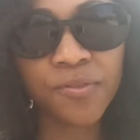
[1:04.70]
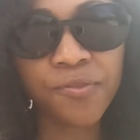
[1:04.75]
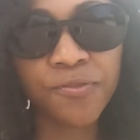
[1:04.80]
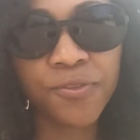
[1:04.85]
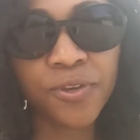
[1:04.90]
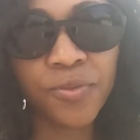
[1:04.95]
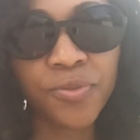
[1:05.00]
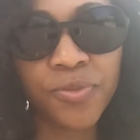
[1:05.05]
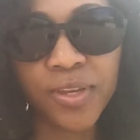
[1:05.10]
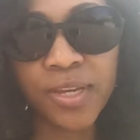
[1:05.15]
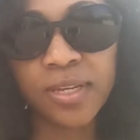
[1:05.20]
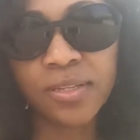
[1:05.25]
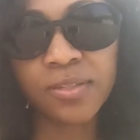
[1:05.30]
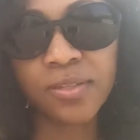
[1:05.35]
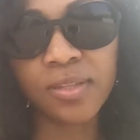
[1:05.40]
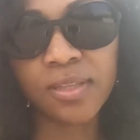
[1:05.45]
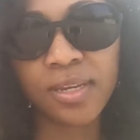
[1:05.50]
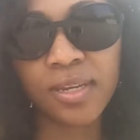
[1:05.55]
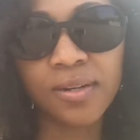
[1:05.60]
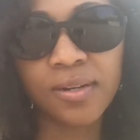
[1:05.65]
a few things
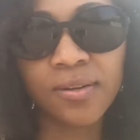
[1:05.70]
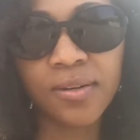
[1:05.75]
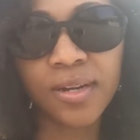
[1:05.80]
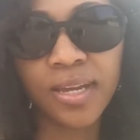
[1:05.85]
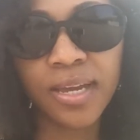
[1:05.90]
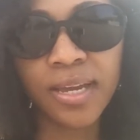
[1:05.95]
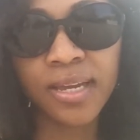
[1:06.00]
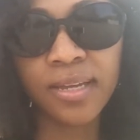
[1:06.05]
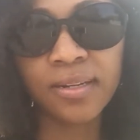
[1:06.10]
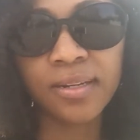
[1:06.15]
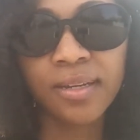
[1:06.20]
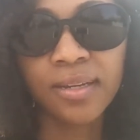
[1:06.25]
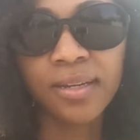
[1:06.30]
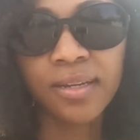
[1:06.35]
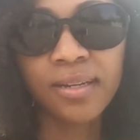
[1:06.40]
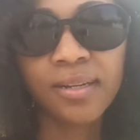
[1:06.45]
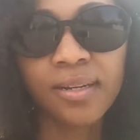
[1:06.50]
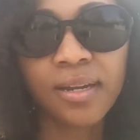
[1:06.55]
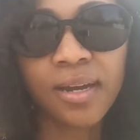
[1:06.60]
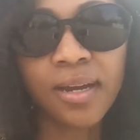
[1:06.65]
on the internet.
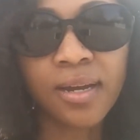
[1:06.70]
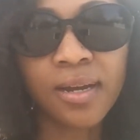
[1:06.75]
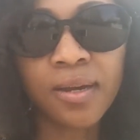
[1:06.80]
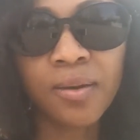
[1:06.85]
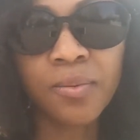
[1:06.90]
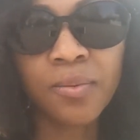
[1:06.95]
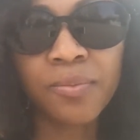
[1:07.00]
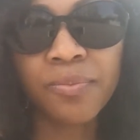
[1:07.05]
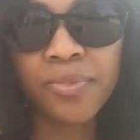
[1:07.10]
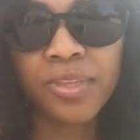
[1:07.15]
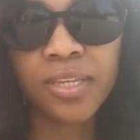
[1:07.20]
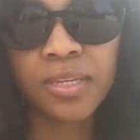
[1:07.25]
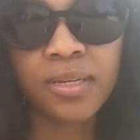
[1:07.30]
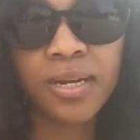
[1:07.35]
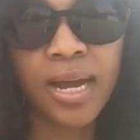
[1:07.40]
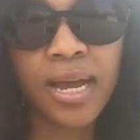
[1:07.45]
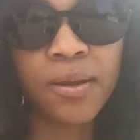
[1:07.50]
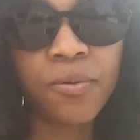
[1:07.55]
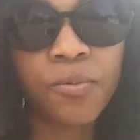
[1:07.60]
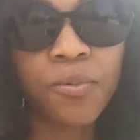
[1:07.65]
It
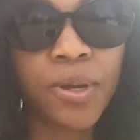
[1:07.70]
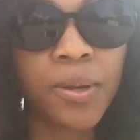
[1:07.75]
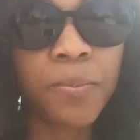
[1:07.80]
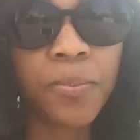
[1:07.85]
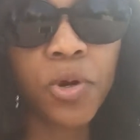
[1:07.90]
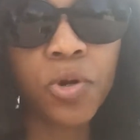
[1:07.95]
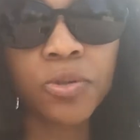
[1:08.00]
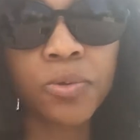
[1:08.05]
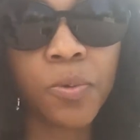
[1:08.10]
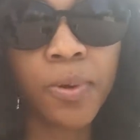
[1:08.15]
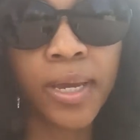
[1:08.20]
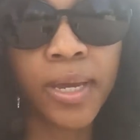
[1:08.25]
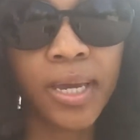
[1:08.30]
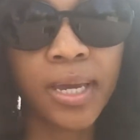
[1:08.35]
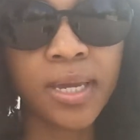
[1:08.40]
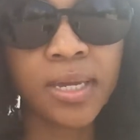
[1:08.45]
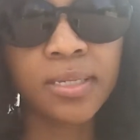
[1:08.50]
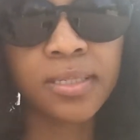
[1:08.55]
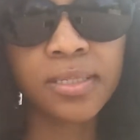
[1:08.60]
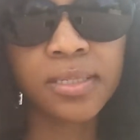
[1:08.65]
kind of went both
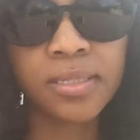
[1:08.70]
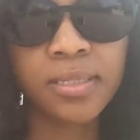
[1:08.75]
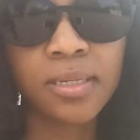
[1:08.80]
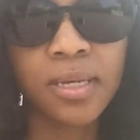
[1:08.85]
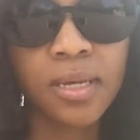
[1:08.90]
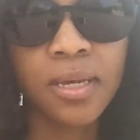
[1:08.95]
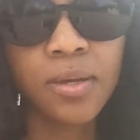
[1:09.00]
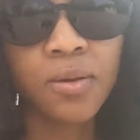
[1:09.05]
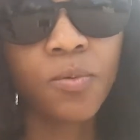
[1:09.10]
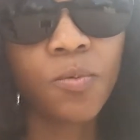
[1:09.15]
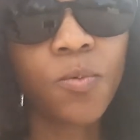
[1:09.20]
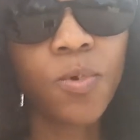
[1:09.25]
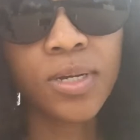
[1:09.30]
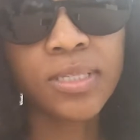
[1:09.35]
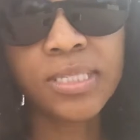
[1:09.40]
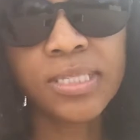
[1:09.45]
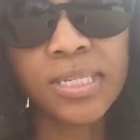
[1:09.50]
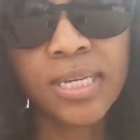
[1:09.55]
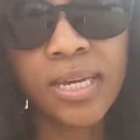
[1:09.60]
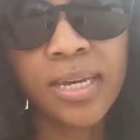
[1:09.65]
ways. One
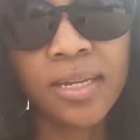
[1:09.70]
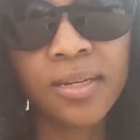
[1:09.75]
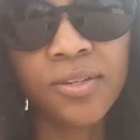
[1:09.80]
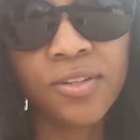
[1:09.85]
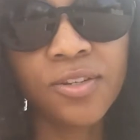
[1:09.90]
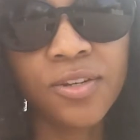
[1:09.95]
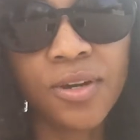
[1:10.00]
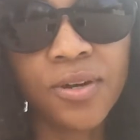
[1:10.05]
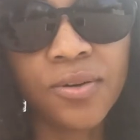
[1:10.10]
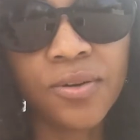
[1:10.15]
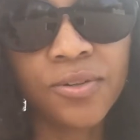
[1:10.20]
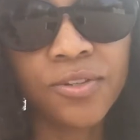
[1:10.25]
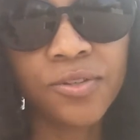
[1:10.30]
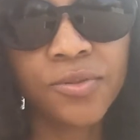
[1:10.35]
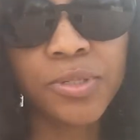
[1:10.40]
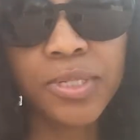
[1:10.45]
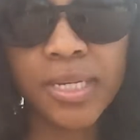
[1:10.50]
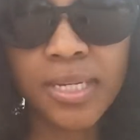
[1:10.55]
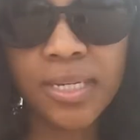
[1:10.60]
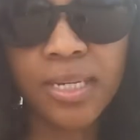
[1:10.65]
said, you
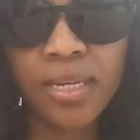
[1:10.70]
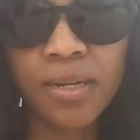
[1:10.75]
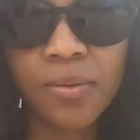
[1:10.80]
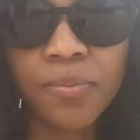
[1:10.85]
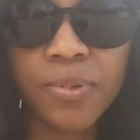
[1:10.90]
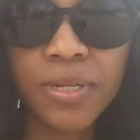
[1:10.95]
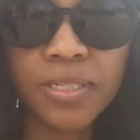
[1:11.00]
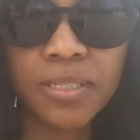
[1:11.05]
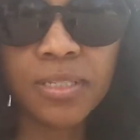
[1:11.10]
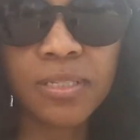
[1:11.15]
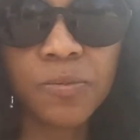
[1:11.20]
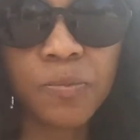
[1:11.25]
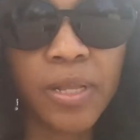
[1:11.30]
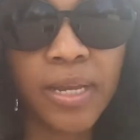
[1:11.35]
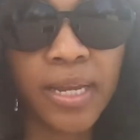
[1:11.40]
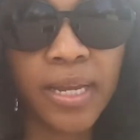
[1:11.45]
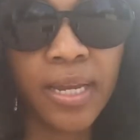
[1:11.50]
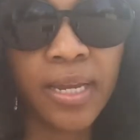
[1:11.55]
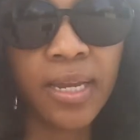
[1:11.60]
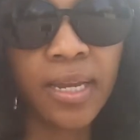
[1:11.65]
didn't need a business
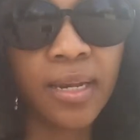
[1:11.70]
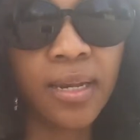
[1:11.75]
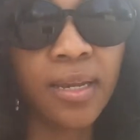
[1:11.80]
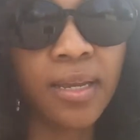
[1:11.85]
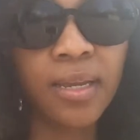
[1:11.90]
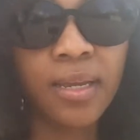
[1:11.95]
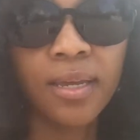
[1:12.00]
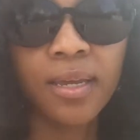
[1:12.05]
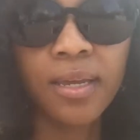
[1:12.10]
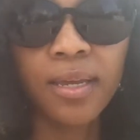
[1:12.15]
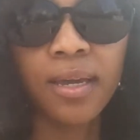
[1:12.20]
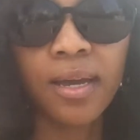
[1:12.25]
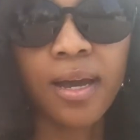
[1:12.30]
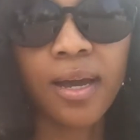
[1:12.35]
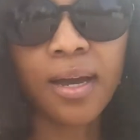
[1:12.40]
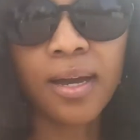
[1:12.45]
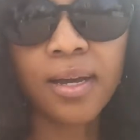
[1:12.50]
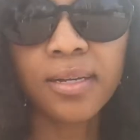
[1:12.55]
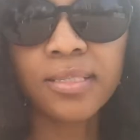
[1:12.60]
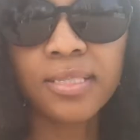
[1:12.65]
plan.
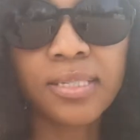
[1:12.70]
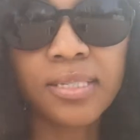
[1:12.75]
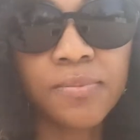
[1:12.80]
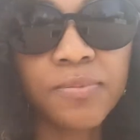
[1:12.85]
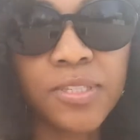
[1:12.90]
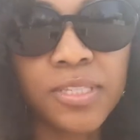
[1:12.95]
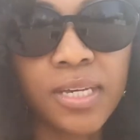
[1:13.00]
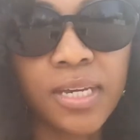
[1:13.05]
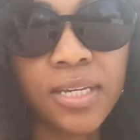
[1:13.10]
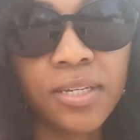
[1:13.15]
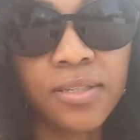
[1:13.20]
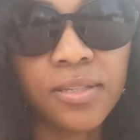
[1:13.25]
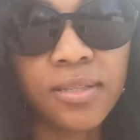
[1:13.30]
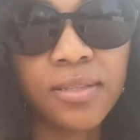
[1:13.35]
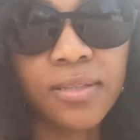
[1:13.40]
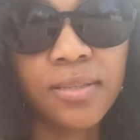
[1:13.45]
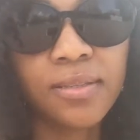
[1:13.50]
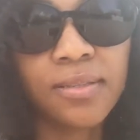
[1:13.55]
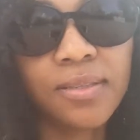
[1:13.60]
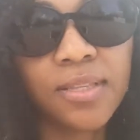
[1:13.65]
Some said
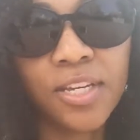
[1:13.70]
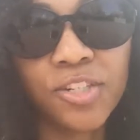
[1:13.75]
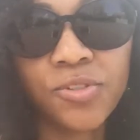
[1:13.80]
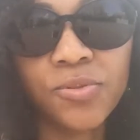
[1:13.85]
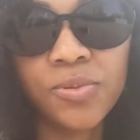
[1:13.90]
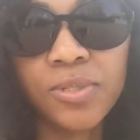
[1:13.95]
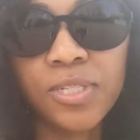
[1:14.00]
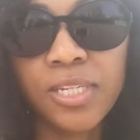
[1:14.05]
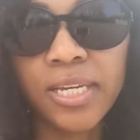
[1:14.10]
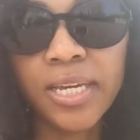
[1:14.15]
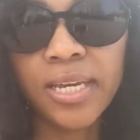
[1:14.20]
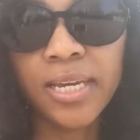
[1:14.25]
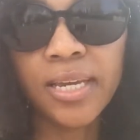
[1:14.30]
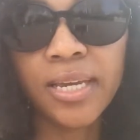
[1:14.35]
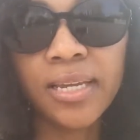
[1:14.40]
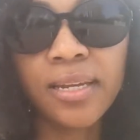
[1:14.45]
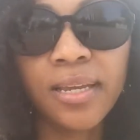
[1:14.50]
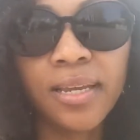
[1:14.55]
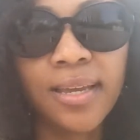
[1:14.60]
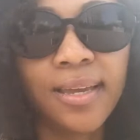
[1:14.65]
that you
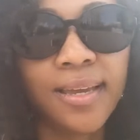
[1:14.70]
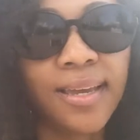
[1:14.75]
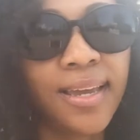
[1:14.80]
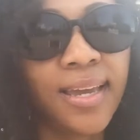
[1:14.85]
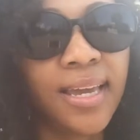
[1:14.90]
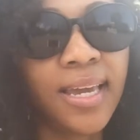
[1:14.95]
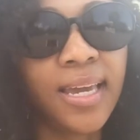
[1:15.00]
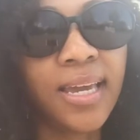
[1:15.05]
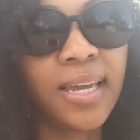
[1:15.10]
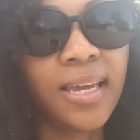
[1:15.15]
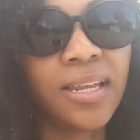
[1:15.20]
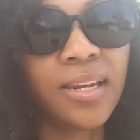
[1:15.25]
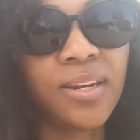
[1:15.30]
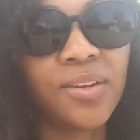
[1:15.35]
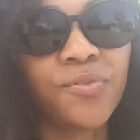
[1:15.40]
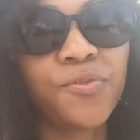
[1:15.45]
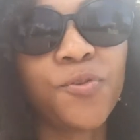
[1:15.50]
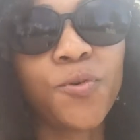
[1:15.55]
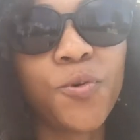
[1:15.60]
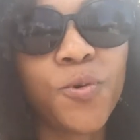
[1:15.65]
did. And
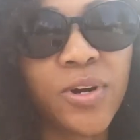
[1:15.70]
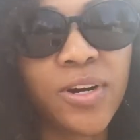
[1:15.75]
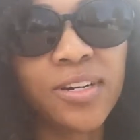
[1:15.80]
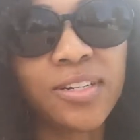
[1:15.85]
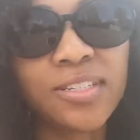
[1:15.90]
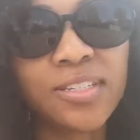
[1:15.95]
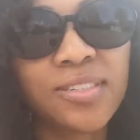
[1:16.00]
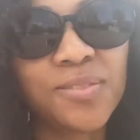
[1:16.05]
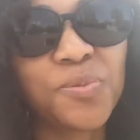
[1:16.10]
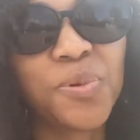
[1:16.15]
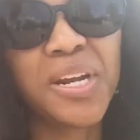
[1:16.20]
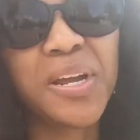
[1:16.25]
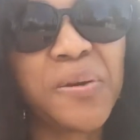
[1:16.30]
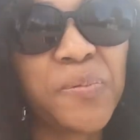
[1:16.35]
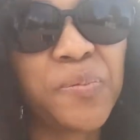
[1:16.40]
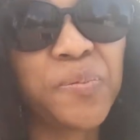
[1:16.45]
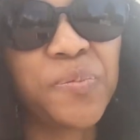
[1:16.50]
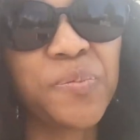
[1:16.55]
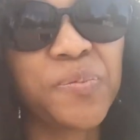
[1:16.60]
of course, when I